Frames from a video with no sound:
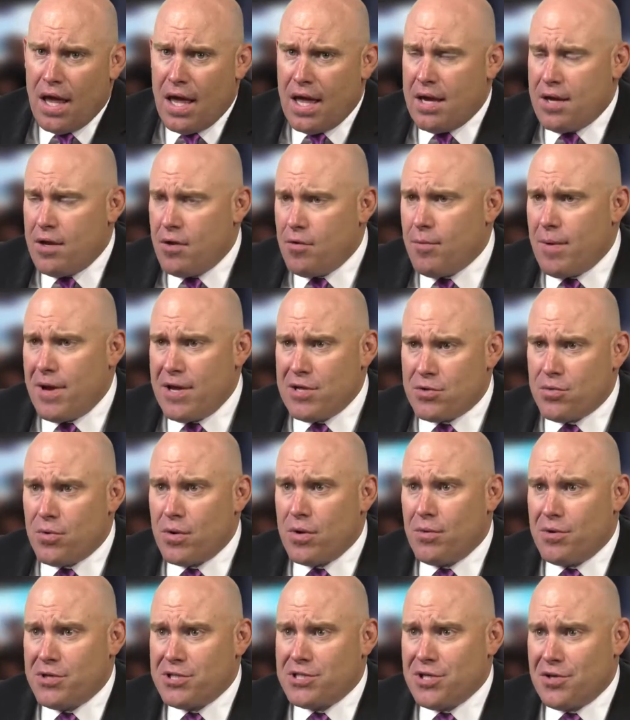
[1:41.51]
and you were buying
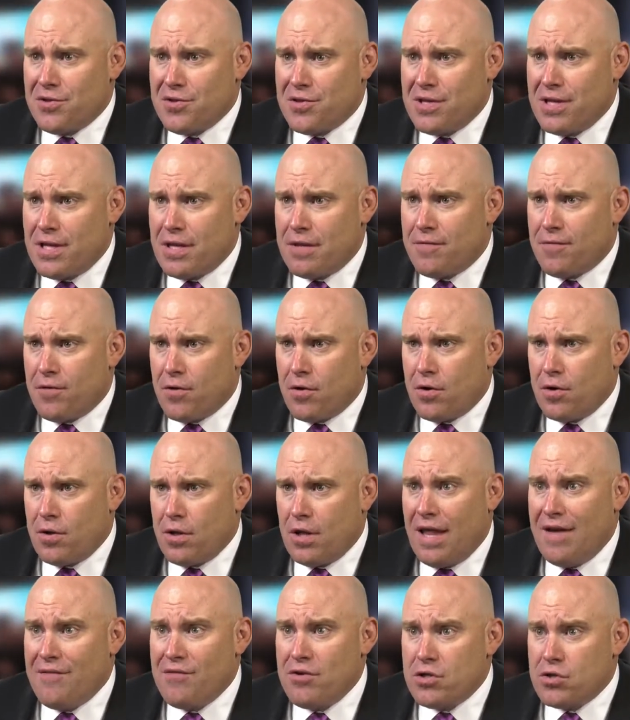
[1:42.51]
21-inch LCDs for
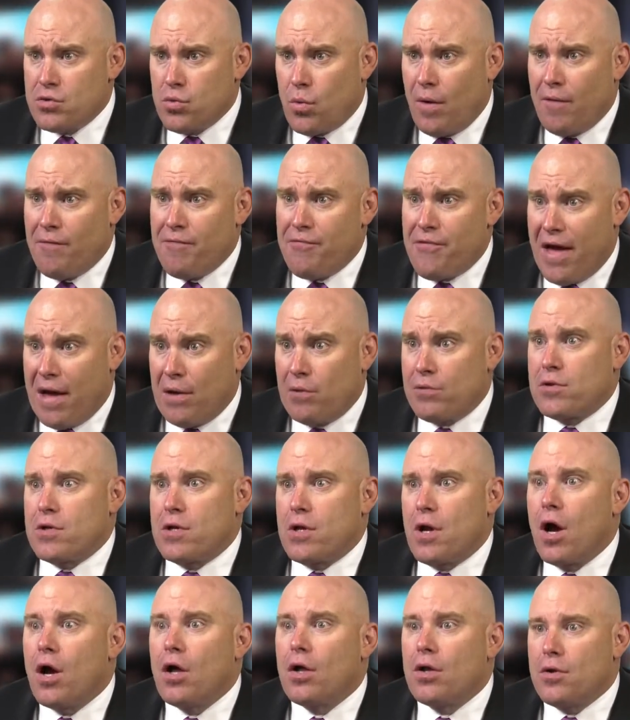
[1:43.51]
$11,000,
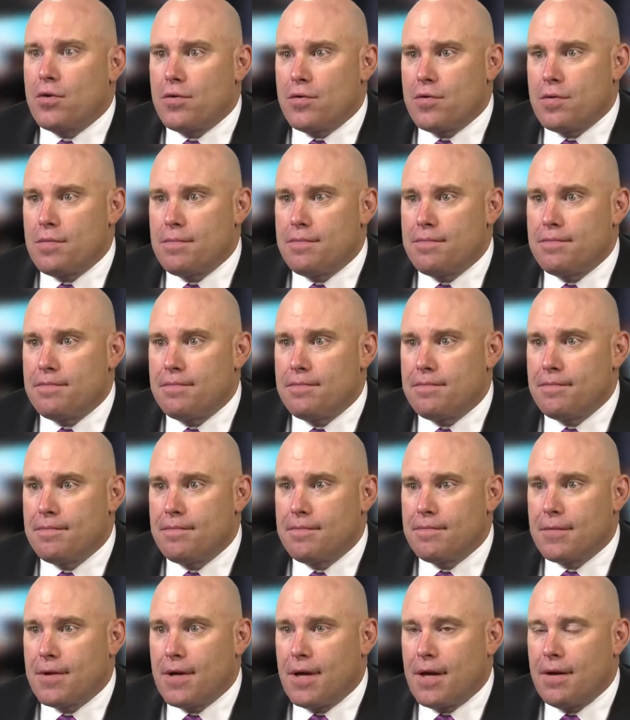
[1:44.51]

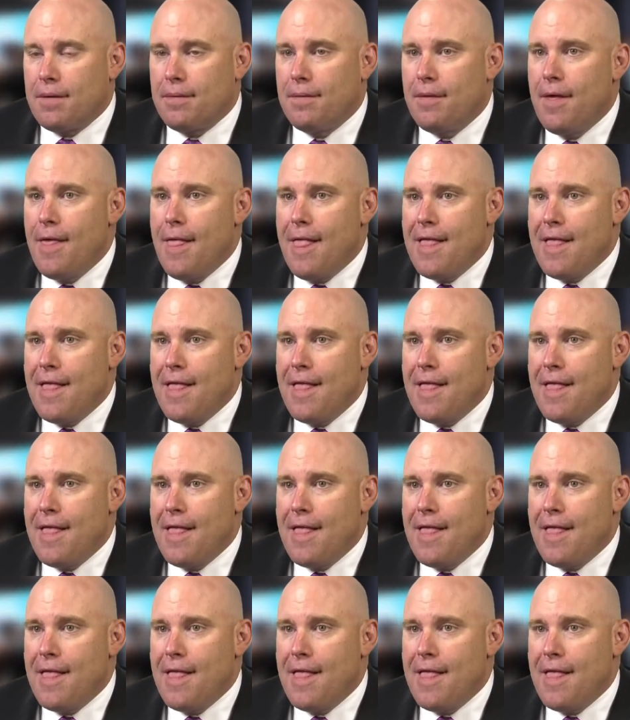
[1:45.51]
$12,000, okay?